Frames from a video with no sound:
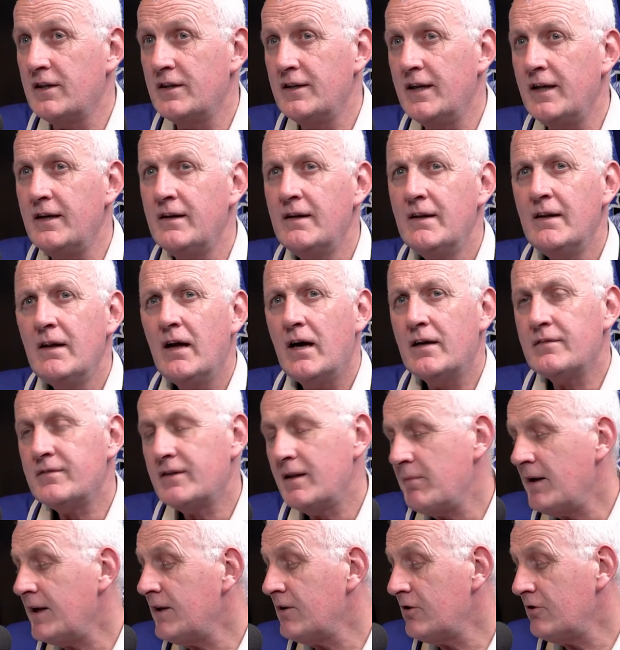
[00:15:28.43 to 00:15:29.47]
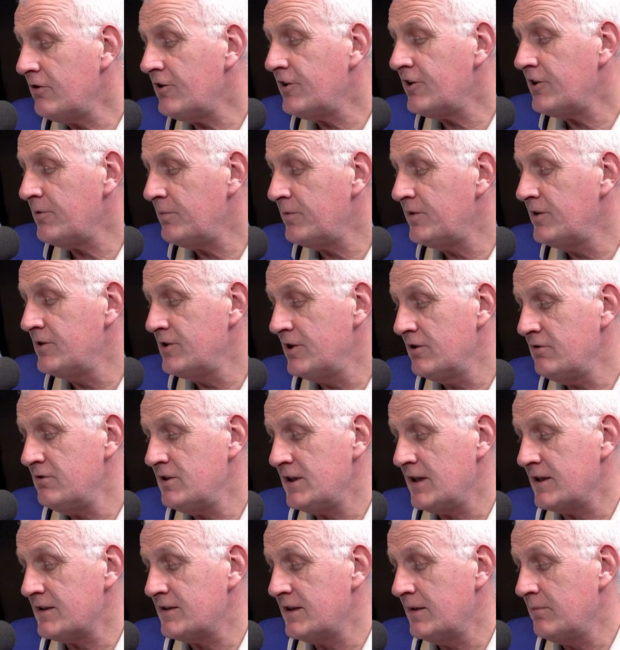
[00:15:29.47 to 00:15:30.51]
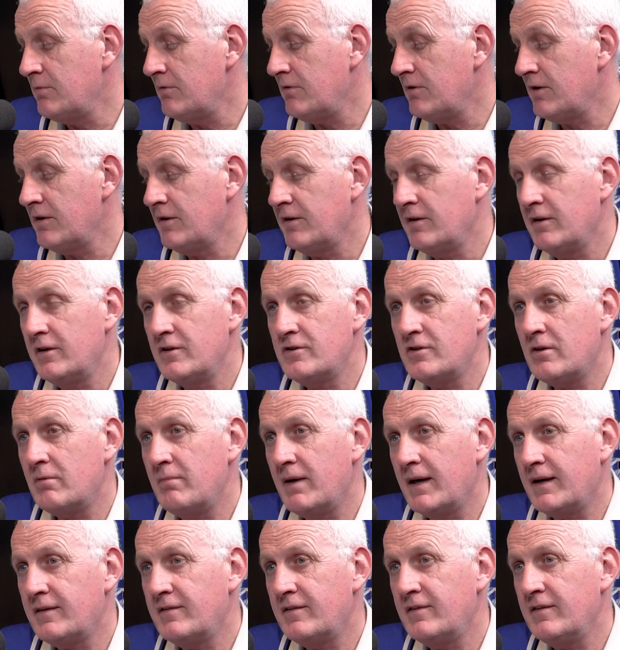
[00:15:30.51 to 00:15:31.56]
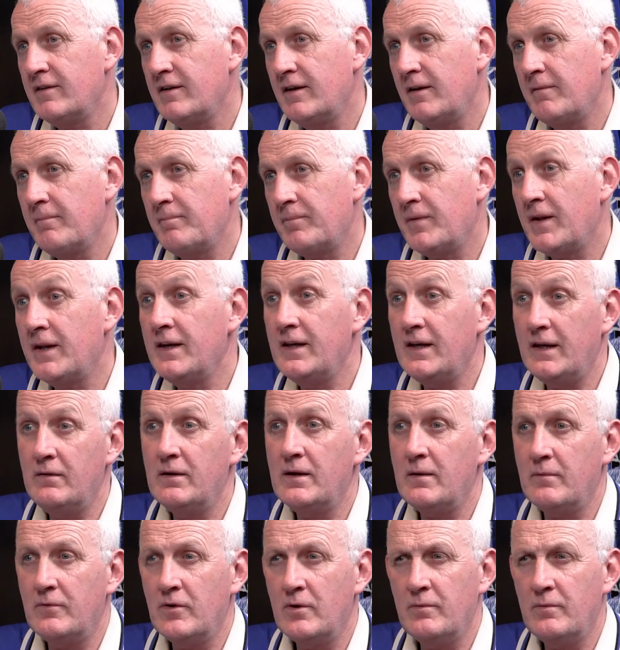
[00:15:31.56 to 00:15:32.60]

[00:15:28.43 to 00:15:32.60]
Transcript: And then they made a good substitution. Actually, they brought on John McTee, and he was